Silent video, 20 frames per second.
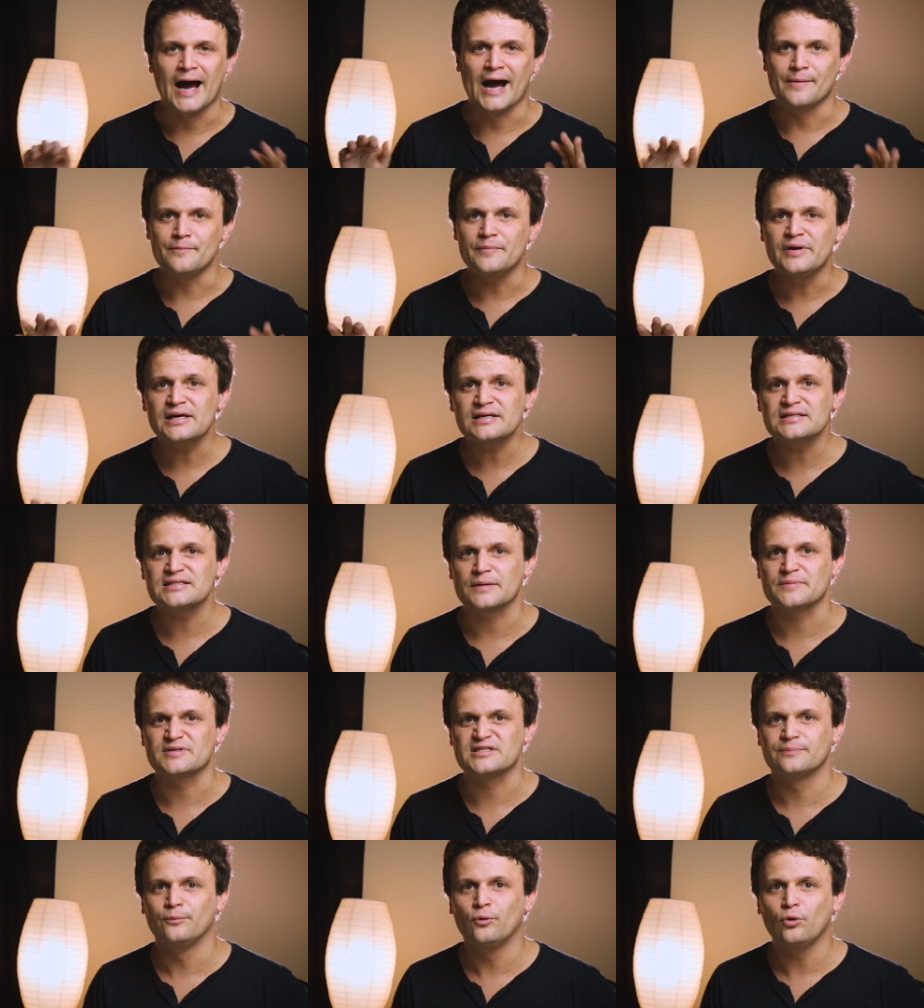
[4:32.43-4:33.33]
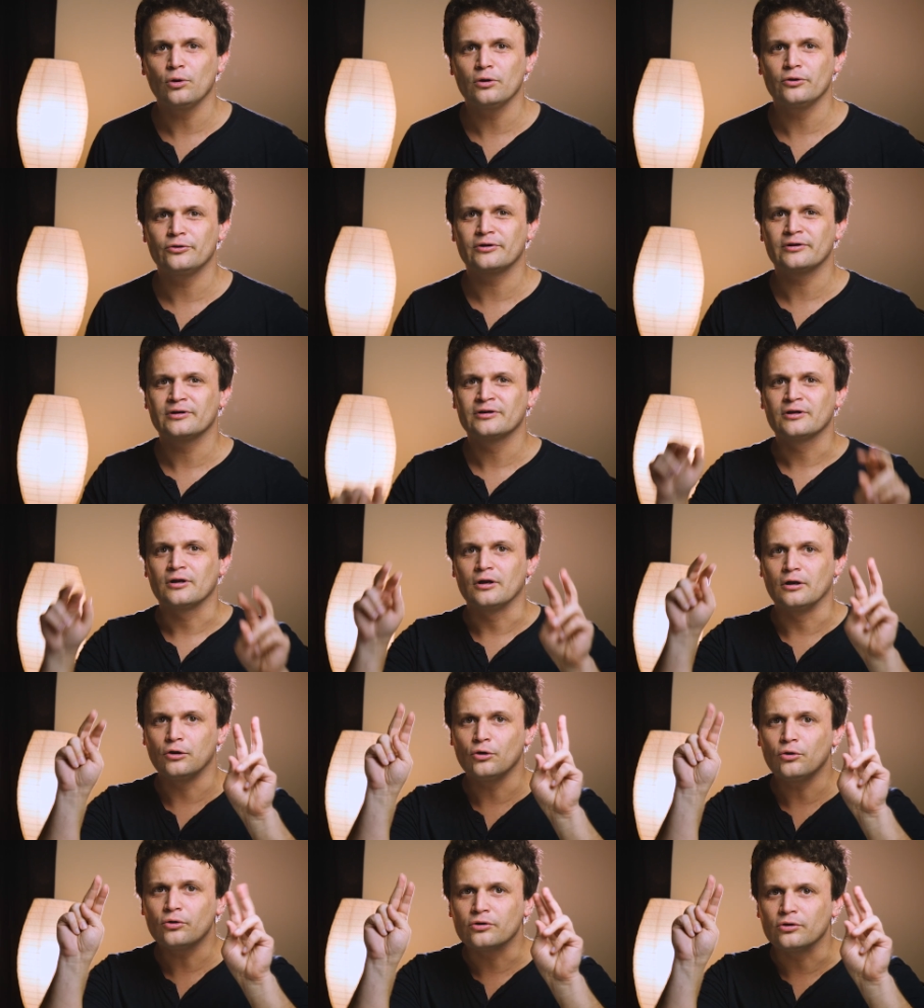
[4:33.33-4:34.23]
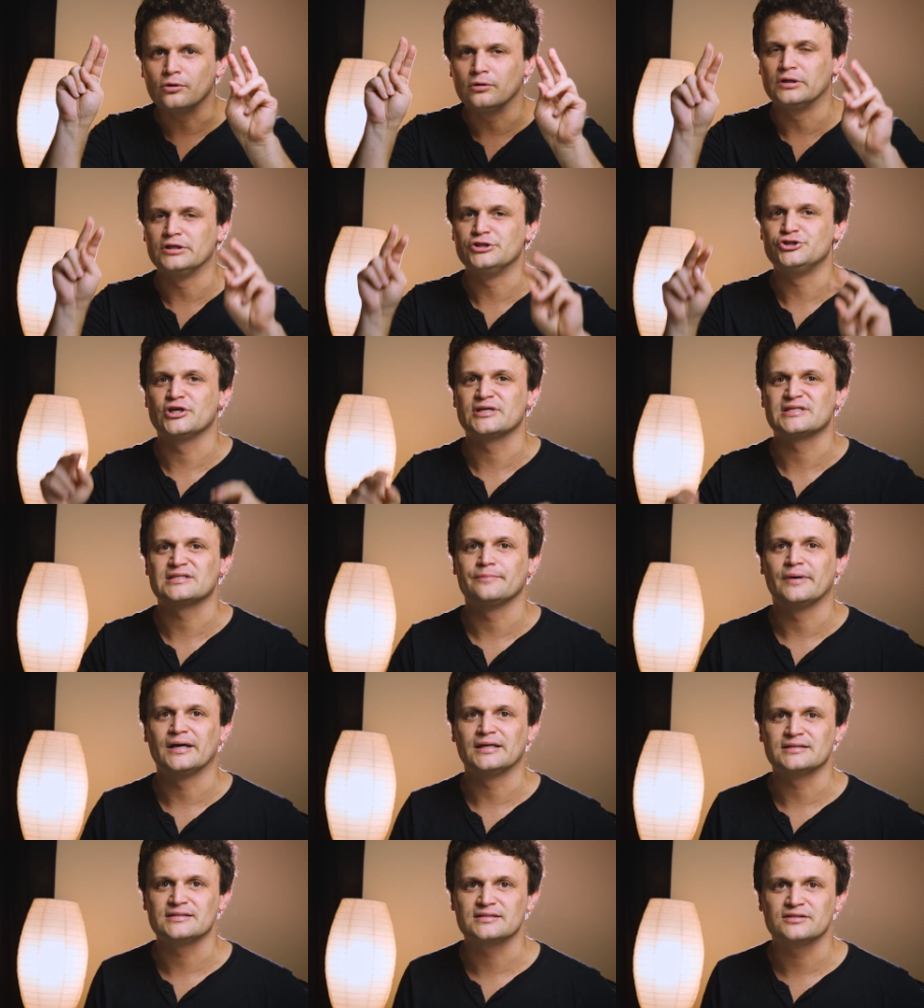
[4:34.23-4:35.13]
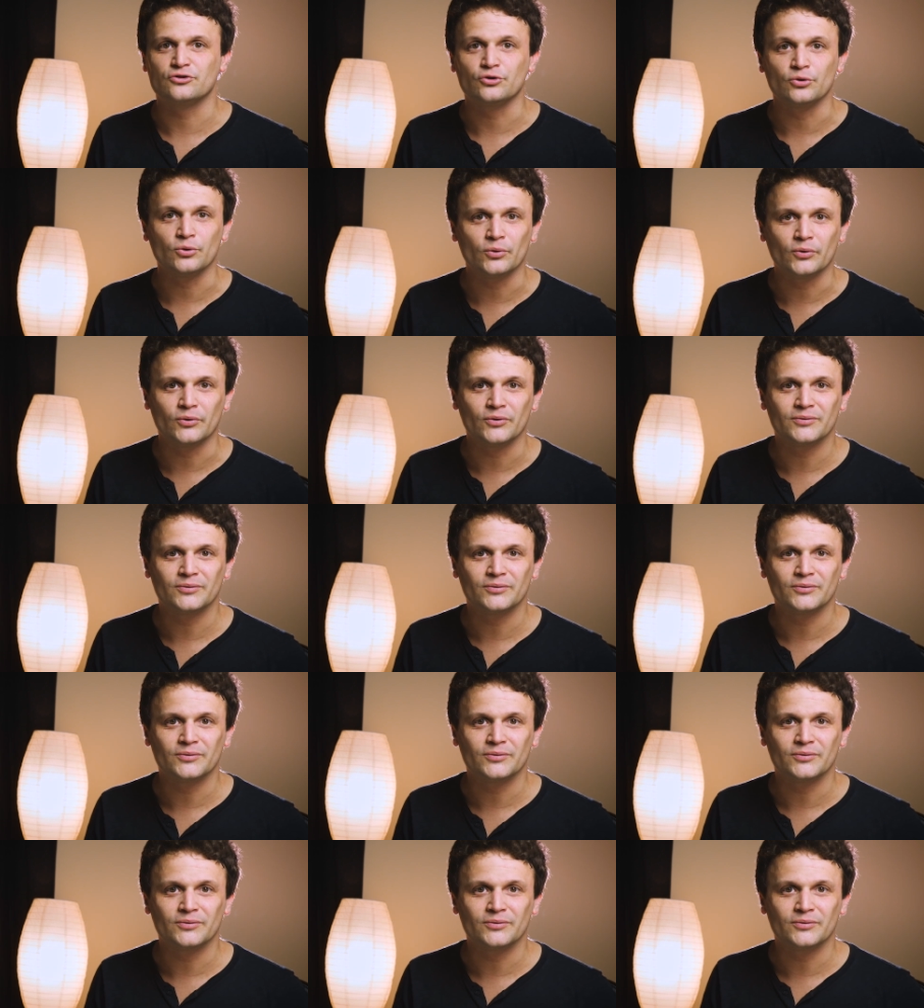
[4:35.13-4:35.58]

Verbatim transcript: I make some smaller local adjustments too.